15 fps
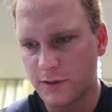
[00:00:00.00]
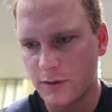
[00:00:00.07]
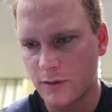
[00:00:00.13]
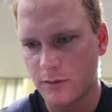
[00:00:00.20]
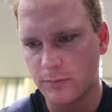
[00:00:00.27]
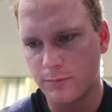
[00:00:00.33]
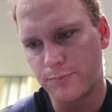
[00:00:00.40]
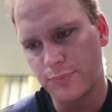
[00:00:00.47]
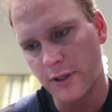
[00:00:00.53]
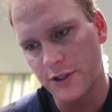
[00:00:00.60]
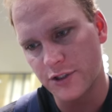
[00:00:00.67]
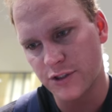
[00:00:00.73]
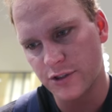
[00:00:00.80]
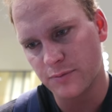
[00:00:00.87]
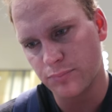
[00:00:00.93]
So
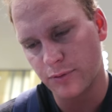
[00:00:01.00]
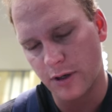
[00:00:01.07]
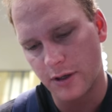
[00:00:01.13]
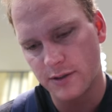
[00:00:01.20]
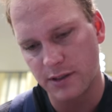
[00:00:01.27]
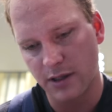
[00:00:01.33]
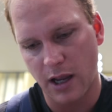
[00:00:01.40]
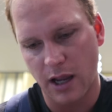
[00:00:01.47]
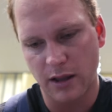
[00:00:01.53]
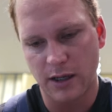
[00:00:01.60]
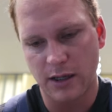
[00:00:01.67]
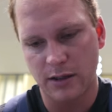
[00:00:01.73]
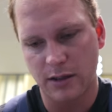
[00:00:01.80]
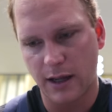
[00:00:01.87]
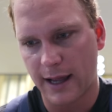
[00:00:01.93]
blush, bronze, and
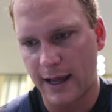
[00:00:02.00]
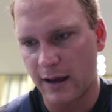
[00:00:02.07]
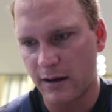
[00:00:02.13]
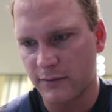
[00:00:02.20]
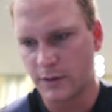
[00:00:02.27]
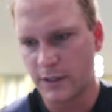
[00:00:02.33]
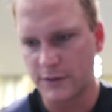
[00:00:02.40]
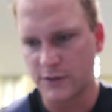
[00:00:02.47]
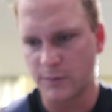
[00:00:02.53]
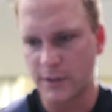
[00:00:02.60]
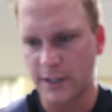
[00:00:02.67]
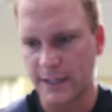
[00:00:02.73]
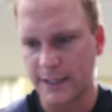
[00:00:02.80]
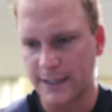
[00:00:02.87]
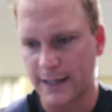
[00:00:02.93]
highlight I have. Okay, so
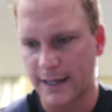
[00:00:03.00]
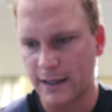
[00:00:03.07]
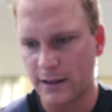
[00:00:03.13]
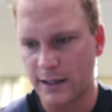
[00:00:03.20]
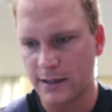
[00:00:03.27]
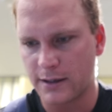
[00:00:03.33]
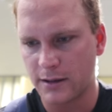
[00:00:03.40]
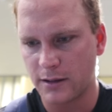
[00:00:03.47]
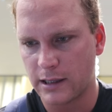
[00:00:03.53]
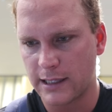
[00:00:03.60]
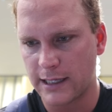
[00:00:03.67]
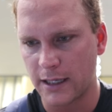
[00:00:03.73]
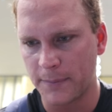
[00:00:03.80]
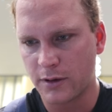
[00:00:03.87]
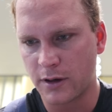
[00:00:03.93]
really I need eyeliner,
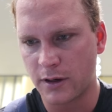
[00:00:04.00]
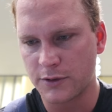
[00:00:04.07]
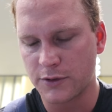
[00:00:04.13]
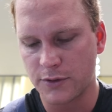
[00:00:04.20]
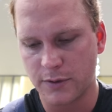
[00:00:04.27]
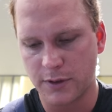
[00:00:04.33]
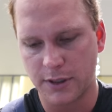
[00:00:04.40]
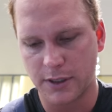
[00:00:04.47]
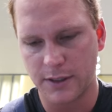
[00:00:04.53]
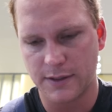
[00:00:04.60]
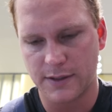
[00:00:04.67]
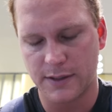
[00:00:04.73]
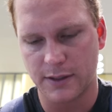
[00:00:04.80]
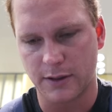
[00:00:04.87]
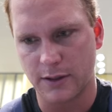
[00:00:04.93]
lip, contour, and
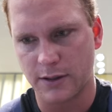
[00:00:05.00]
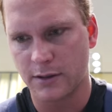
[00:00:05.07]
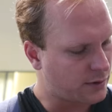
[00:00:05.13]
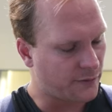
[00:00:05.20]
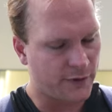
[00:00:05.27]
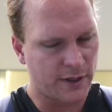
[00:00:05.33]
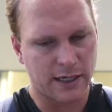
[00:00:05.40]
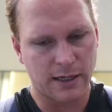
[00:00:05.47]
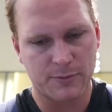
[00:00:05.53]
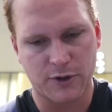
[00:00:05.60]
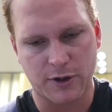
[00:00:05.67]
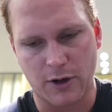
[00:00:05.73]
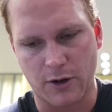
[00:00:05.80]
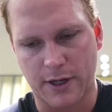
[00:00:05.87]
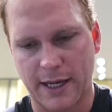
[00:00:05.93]
concealer. I feel like I'm
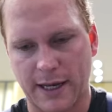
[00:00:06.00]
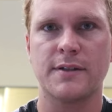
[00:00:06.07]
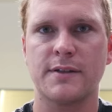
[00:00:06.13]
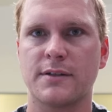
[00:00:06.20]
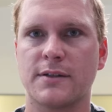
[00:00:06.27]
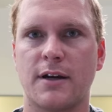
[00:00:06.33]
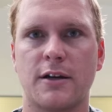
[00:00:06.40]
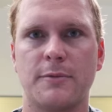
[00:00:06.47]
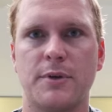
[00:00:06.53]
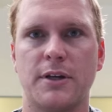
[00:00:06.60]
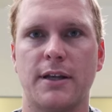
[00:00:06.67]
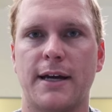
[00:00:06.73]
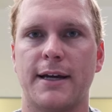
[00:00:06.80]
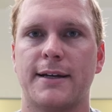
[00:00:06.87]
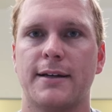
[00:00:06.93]
doing okay. This has got to be
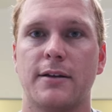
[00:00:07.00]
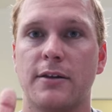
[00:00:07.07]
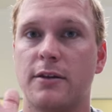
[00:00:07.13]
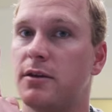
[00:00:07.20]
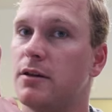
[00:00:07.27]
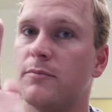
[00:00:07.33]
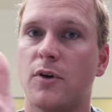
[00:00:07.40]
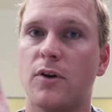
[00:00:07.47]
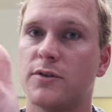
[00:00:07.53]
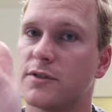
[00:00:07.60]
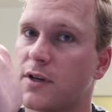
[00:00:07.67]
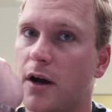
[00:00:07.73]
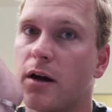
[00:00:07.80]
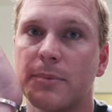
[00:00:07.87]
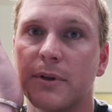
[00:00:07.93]
like the most
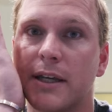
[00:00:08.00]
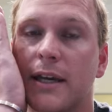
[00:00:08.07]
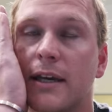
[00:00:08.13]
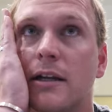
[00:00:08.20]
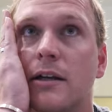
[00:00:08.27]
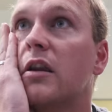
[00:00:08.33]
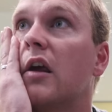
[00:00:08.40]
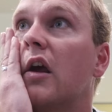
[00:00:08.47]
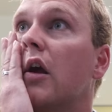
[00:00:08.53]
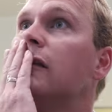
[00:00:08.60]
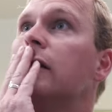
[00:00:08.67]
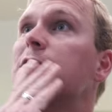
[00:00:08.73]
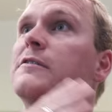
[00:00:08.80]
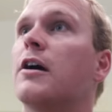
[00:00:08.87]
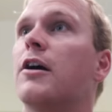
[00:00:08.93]
complicated thing in
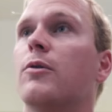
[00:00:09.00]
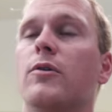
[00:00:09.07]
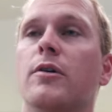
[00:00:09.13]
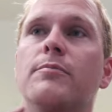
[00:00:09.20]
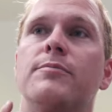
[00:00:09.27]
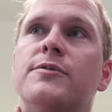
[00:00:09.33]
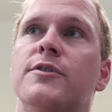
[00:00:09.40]
the entire world.